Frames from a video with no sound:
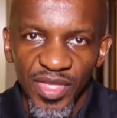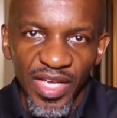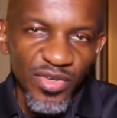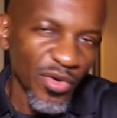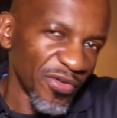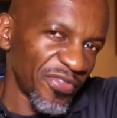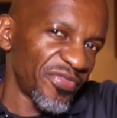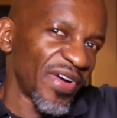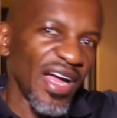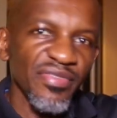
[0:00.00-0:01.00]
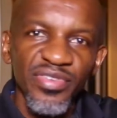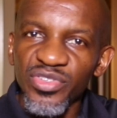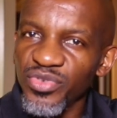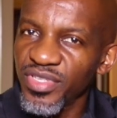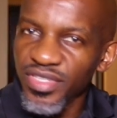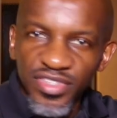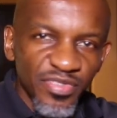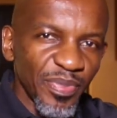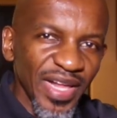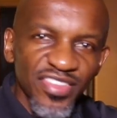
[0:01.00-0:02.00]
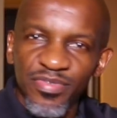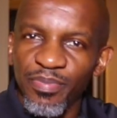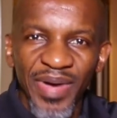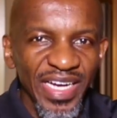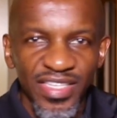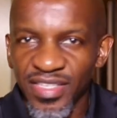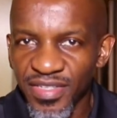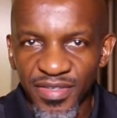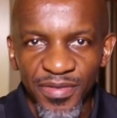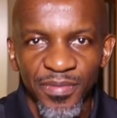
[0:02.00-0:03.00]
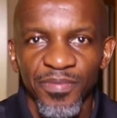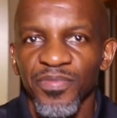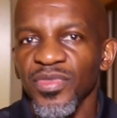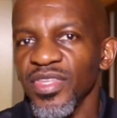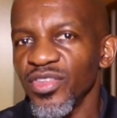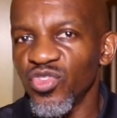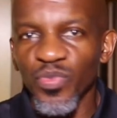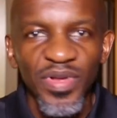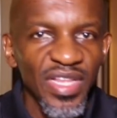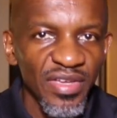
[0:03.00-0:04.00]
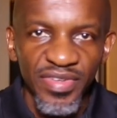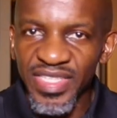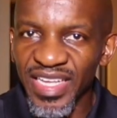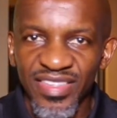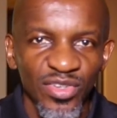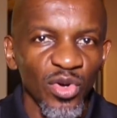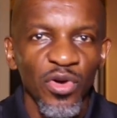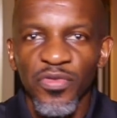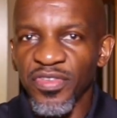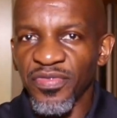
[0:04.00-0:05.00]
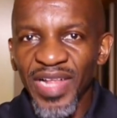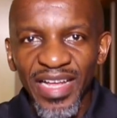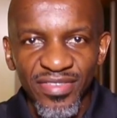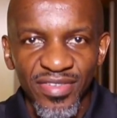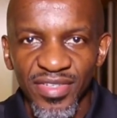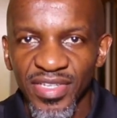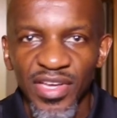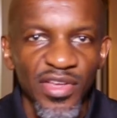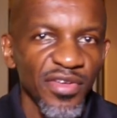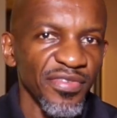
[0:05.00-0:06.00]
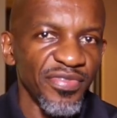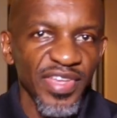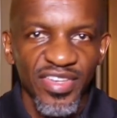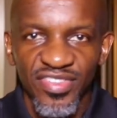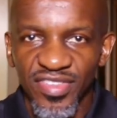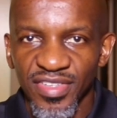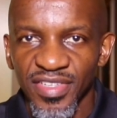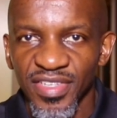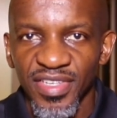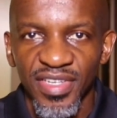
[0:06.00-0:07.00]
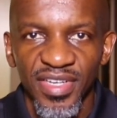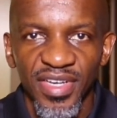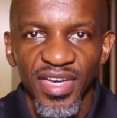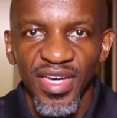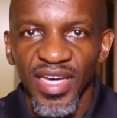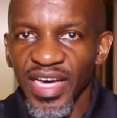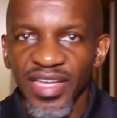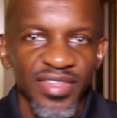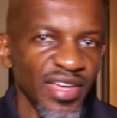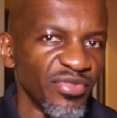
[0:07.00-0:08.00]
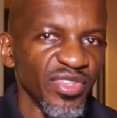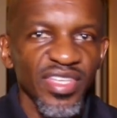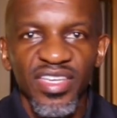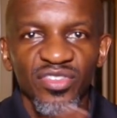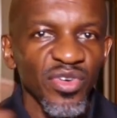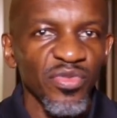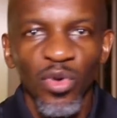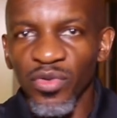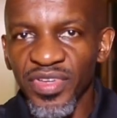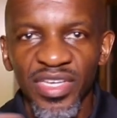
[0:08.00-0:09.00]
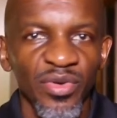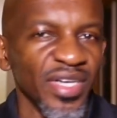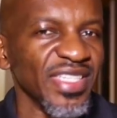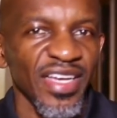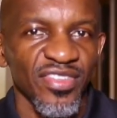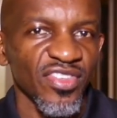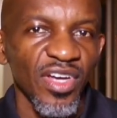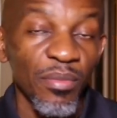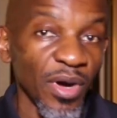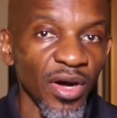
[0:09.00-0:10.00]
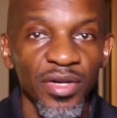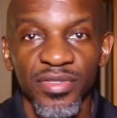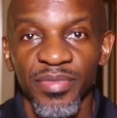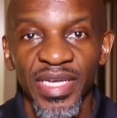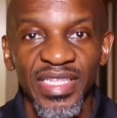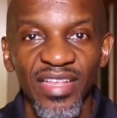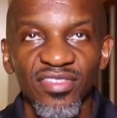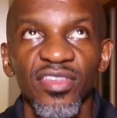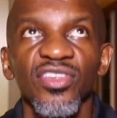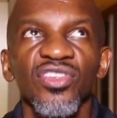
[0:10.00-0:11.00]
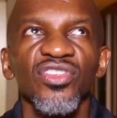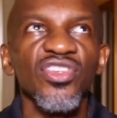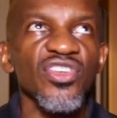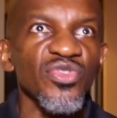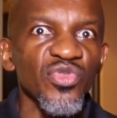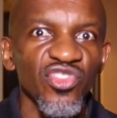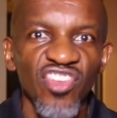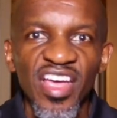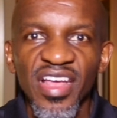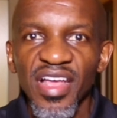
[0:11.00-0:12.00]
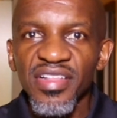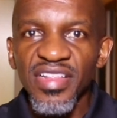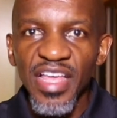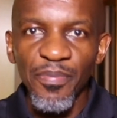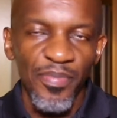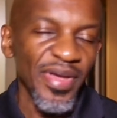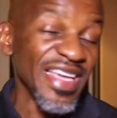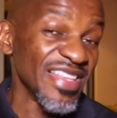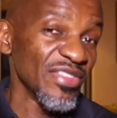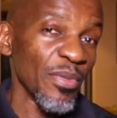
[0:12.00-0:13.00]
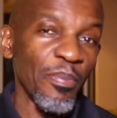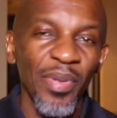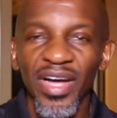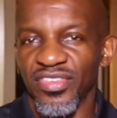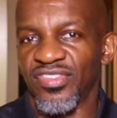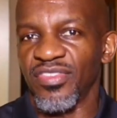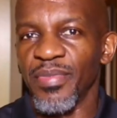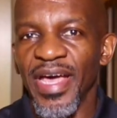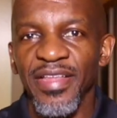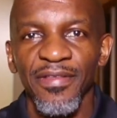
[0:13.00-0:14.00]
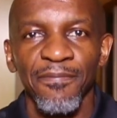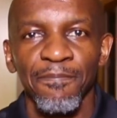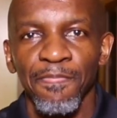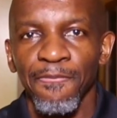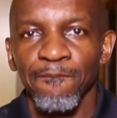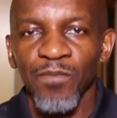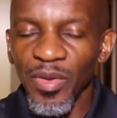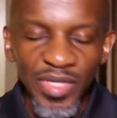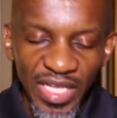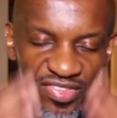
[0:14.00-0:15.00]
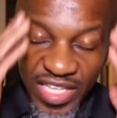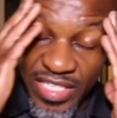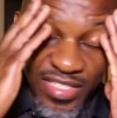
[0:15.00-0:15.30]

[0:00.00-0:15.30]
and go 500 years plus back into believing that the earth is flat, fixed, and everything is revolving around us. Come on, man, that's a huge leap in the past, man. I mean, that's